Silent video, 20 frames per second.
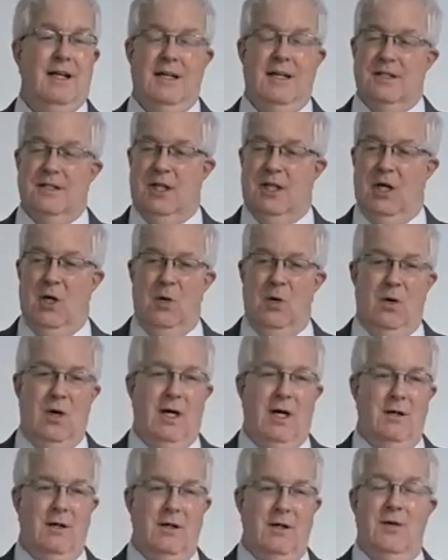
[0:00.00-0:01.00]
So
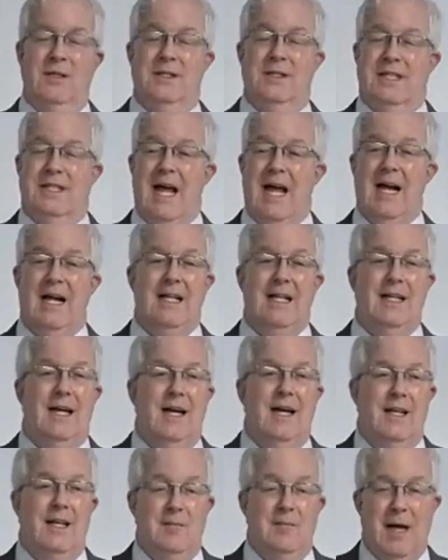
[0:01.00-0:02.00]
I don't know exactly
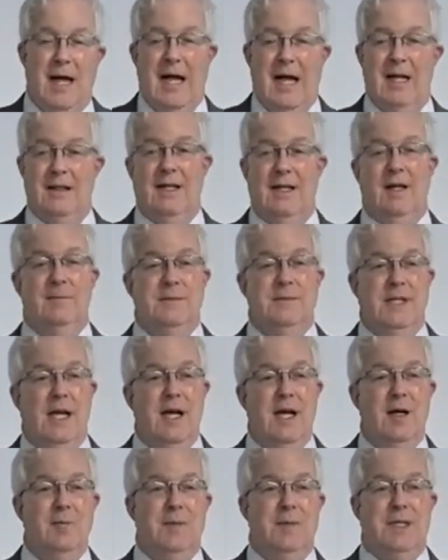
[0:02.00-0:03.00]
how the math comes
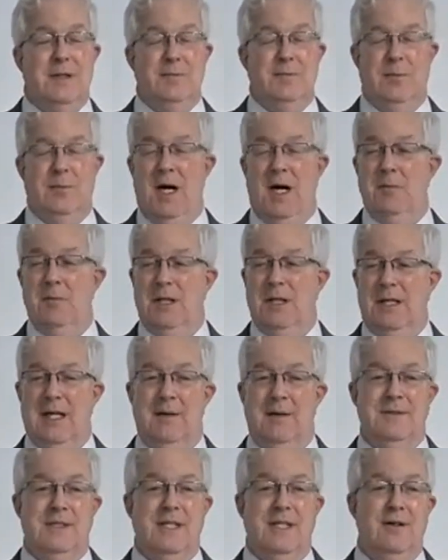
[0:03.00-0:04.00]
out, but it probably
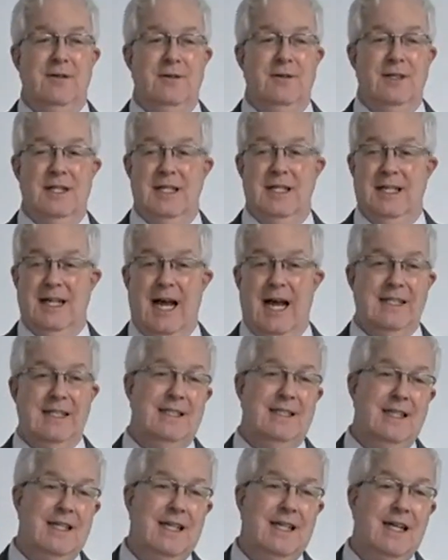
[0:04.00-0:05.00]
comes out really
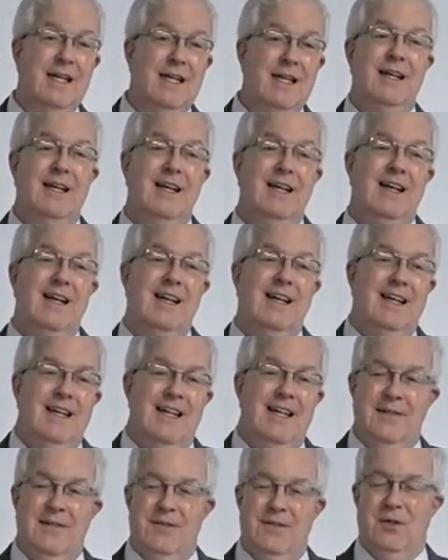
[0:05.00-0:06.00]
nicely
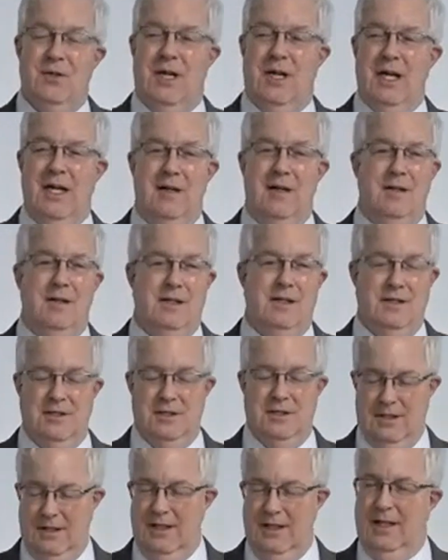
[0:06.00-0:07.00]
if you get
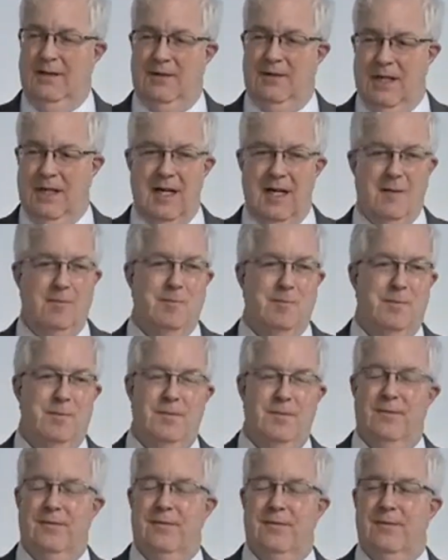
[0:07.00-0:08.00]
40%
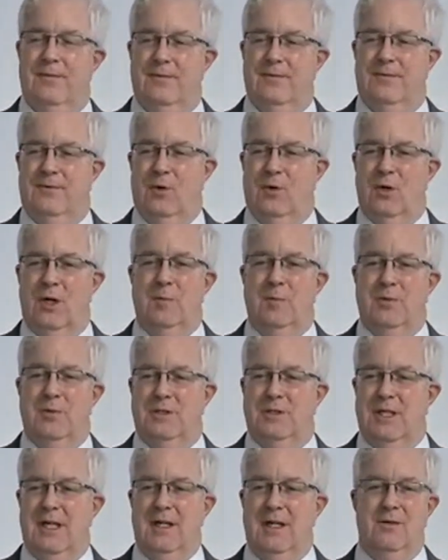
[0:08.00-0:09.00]

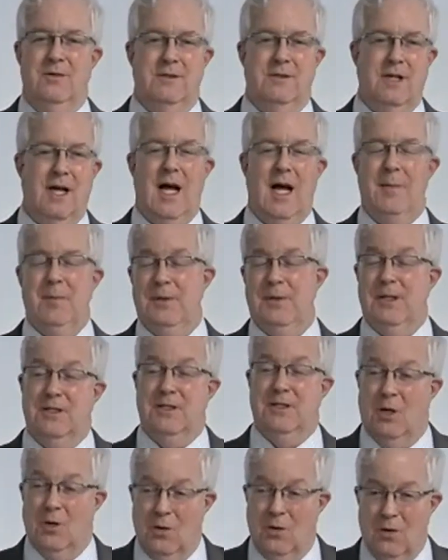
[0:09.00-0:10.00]
on top of the
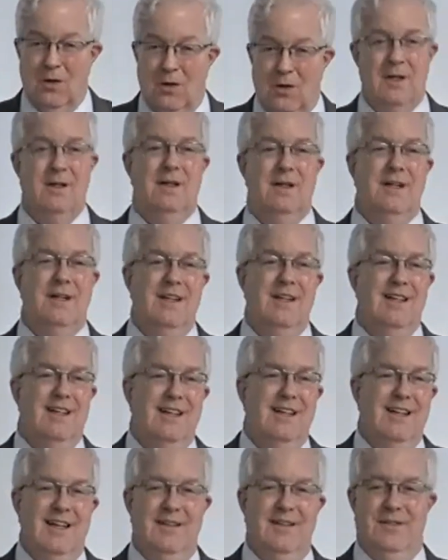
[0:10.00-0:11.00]
total
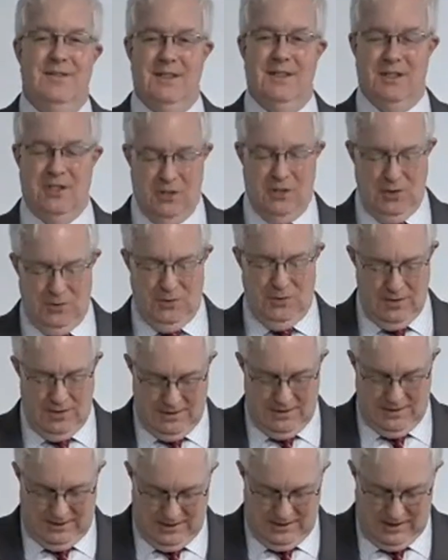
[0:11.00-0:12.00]
of the two.
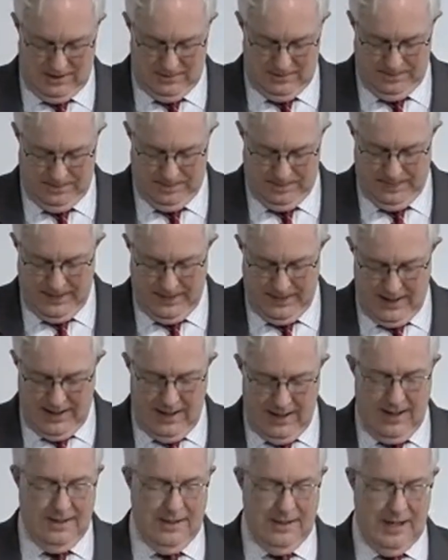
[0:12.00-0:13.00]
So
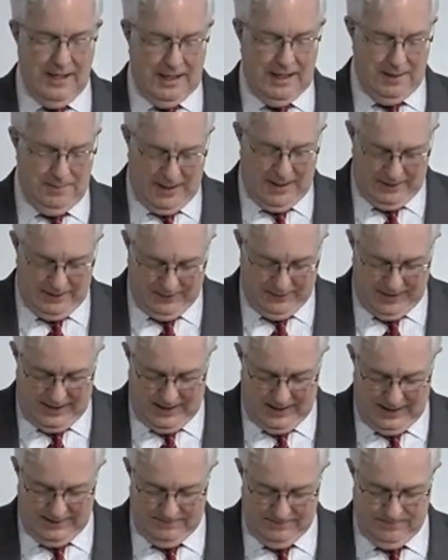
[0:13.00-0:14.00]
think about that.